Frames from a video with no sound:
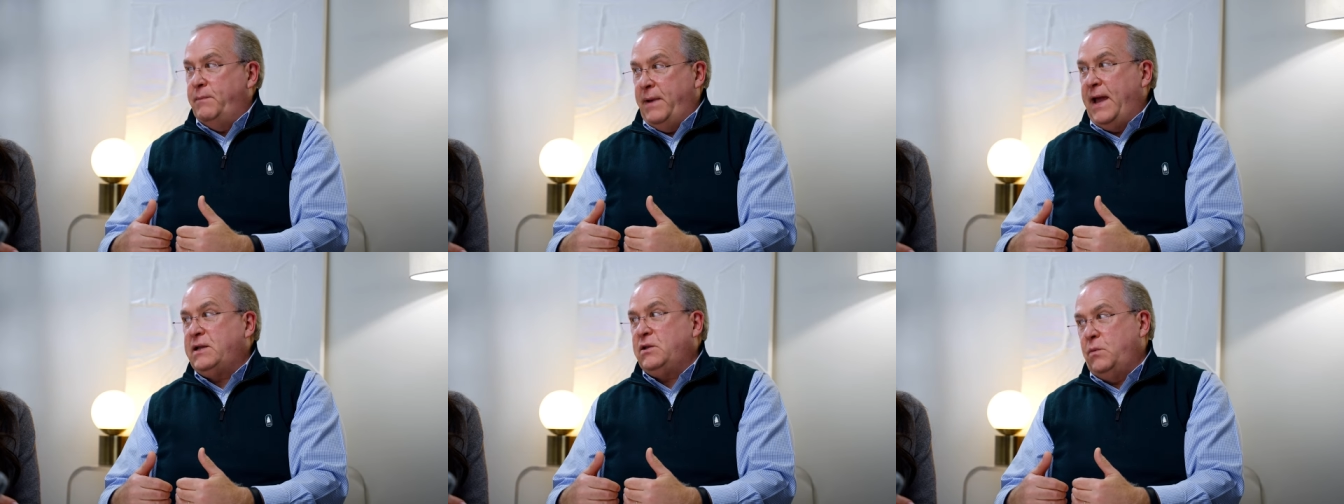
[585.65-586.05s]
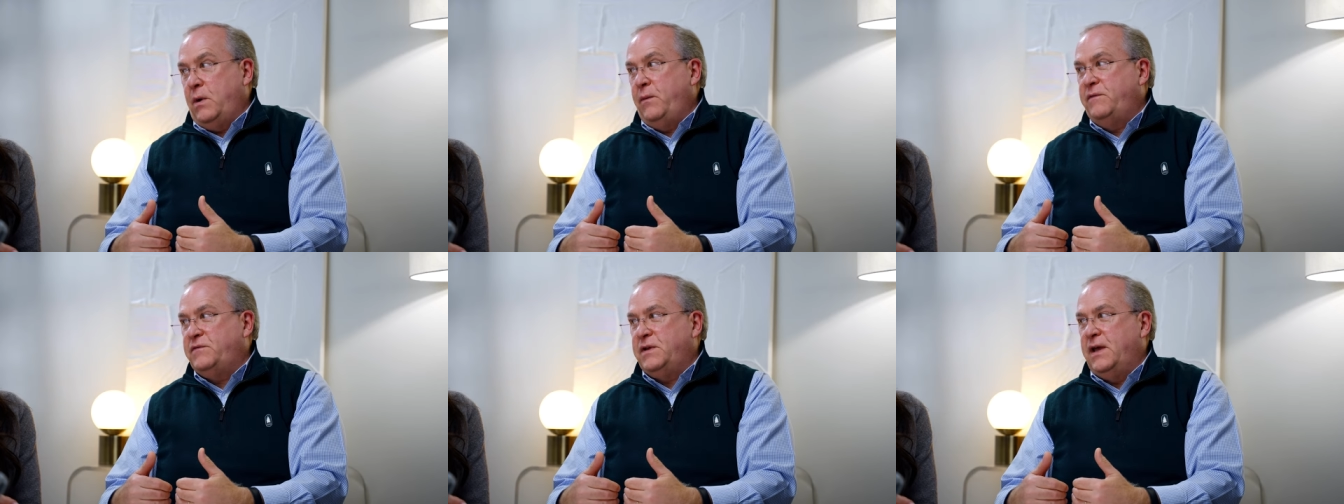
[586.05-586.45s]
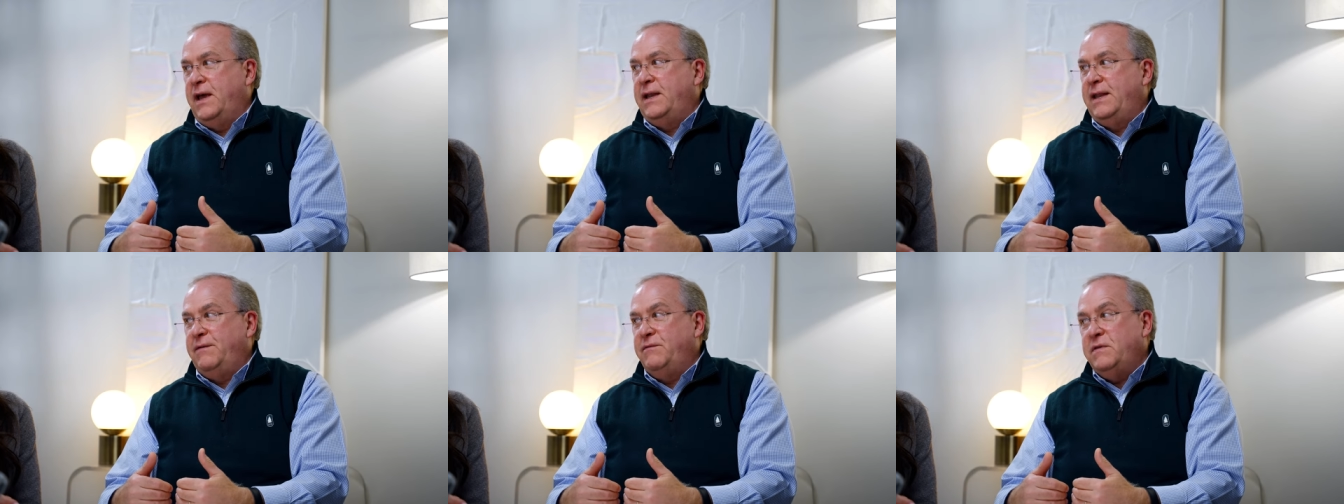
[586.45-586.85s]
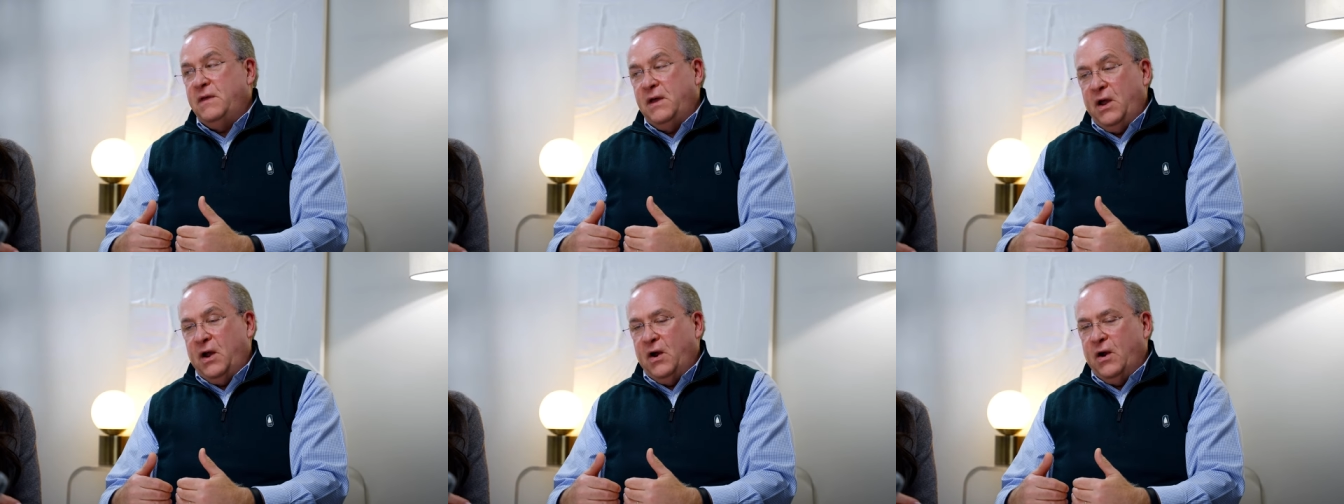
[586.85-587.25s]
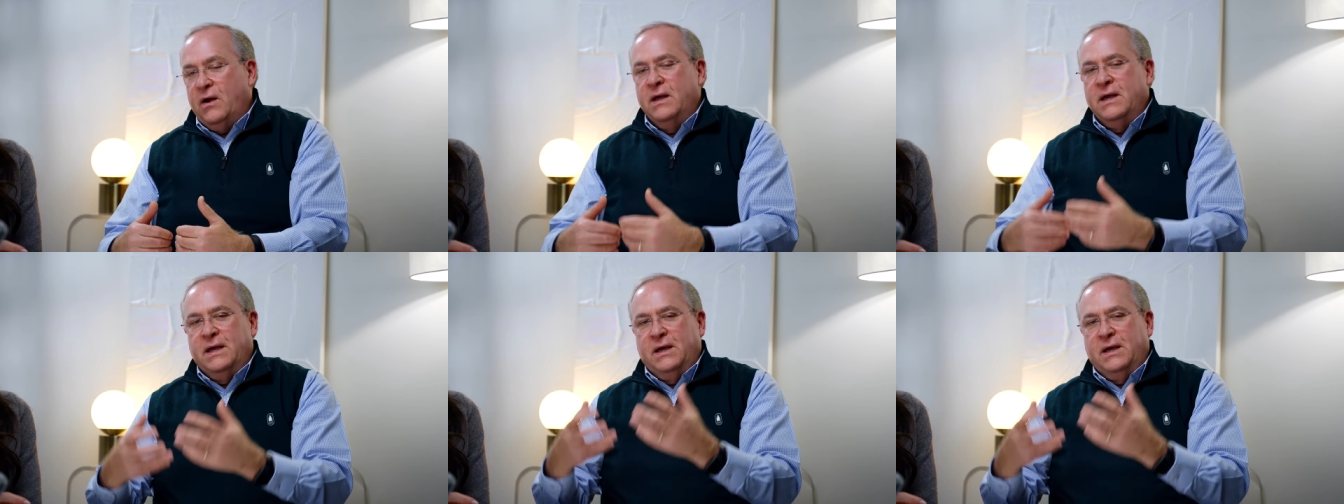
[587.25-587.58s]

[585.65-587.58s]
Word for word: Back to what we've said, even there,